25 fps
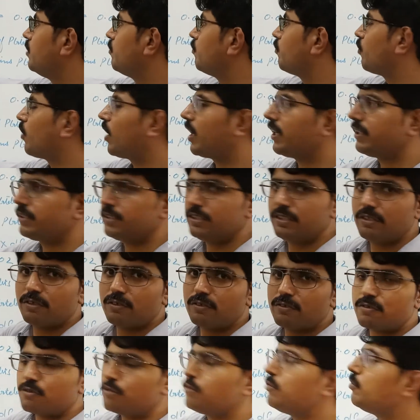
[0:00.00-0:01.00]

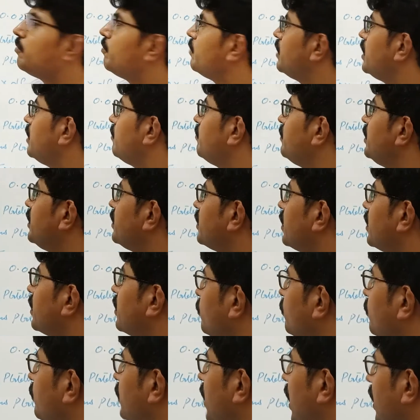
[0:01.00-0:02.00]
0.02 millimeter
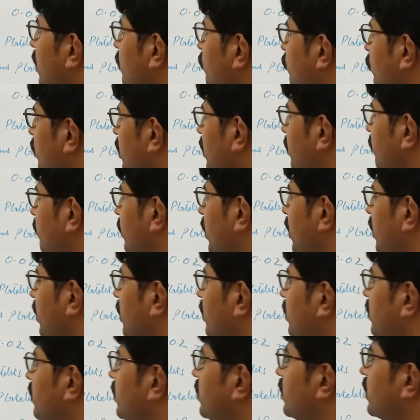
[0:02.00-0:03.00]
diluted blood
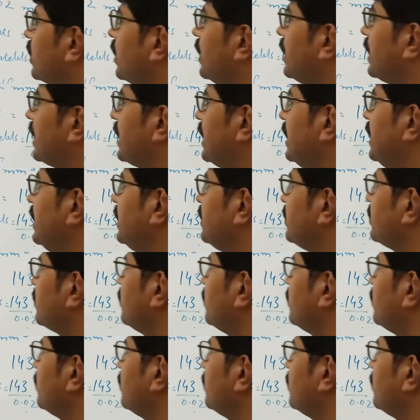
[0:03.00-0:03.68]
contains